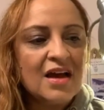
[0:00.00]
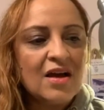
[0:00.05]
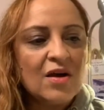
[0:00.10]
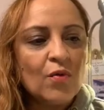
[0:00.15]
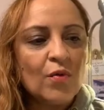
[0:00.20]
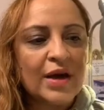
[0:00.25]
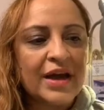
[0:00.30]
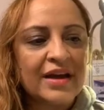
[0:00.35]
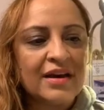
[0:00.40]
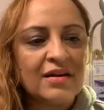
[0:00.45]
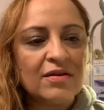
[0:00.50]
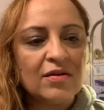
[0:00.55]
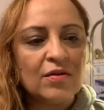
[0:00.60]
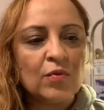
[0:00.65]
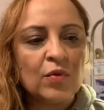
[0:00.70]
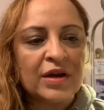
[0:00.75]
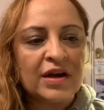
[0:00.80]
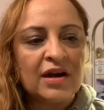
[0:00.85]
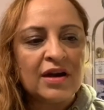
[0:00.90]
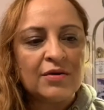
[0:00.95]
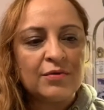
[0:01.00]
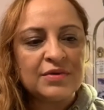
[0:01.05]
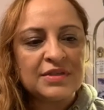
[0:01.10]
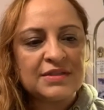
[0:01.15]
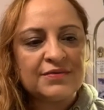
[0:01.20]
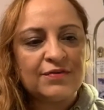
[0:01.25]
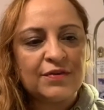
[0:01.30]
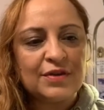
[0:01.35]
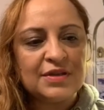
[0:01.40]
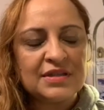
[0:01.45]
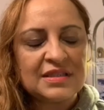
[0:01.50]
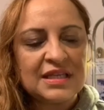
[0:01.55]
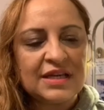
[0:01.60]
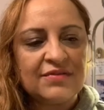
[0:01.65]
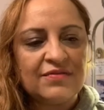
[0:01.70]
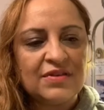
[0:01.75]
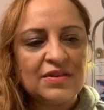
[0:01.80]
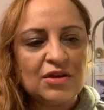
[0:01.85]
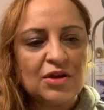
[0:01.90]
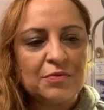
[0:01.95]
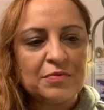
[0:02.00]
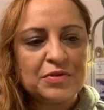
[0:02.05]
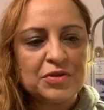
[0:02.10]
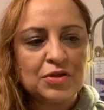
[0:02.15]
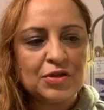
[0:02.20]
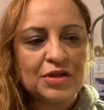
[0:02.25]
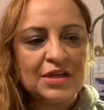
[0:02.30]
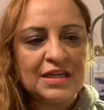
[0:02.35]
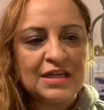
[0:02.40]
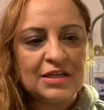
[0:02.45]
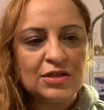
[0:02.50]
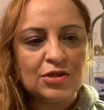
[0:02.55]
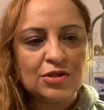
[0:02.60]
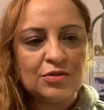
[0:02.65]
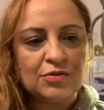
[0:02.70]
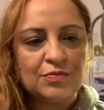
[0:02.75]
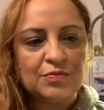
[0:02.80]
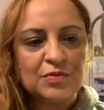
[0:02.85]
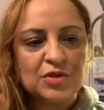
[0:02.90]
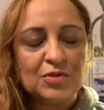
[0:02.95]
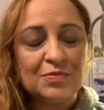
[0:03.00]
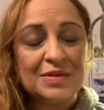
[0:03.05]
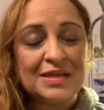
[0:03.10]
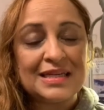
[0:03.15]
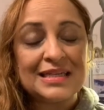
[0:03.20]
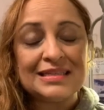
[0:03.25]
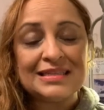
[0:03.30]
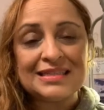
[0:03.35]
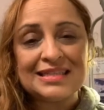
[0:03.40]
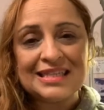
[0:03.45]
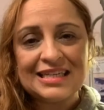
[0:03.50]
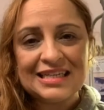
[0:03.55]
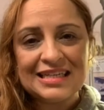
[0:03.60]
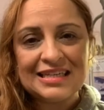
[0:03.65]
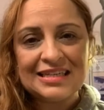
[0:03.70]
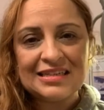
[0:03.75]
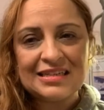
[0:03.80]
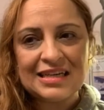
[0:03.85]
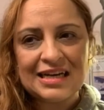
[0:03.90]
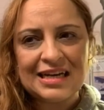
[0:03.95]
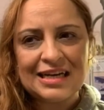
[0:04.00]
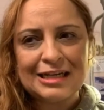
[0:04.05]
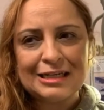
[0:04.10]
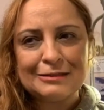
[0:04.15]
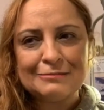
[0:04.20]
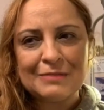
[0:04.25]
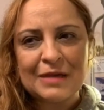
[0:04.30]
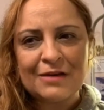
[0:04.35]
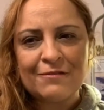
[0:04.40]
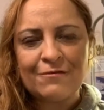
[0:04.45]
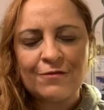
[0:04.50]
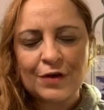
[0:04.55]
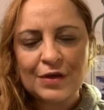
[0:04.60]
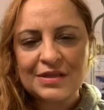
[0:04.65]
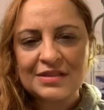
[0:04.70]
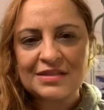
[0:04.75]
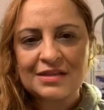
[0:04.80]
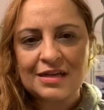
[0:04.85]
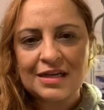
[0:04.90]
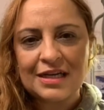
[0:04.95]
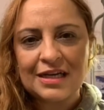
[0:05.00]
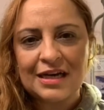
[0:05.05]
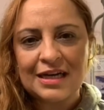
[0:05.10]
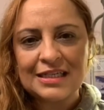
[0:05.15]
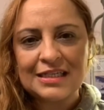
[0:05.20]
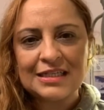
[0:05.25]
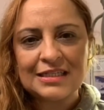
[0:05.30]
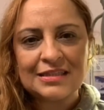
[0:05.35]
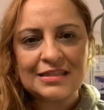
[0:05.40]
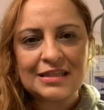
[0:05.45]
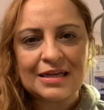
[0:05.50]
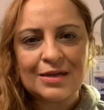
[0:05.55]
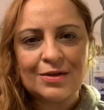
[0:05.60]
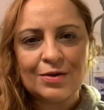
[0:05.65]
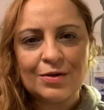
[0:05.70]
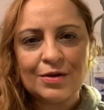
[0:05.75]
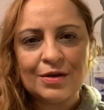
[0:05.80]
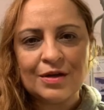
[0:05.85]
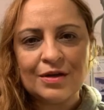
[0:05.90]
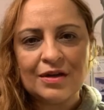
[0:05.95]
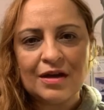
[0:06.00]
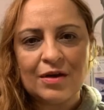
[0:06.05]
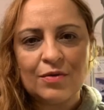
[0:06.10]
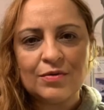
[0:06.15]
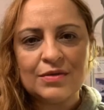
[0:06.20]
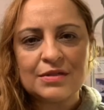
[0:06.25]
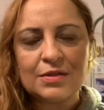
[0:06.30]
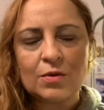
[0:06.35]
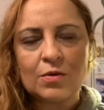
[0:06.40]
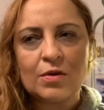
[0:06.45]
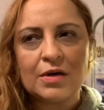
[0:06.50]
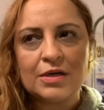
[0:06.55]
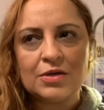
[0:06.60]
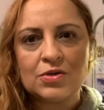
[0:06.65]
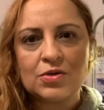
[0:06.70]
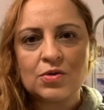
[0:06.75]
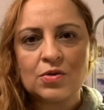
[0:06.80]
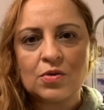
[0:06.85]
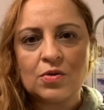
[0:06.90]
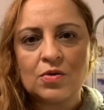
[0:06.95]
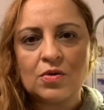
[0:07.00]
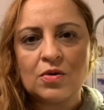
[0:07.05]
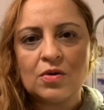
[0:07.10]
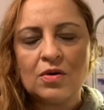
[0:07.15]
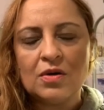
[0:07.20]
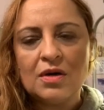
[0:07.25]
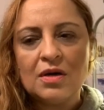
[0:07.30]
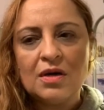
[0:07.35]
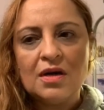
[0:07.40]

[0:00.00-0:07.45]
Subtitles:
when I was first given the opportunity to be considered, at first I did say no. I wasn't quite sure.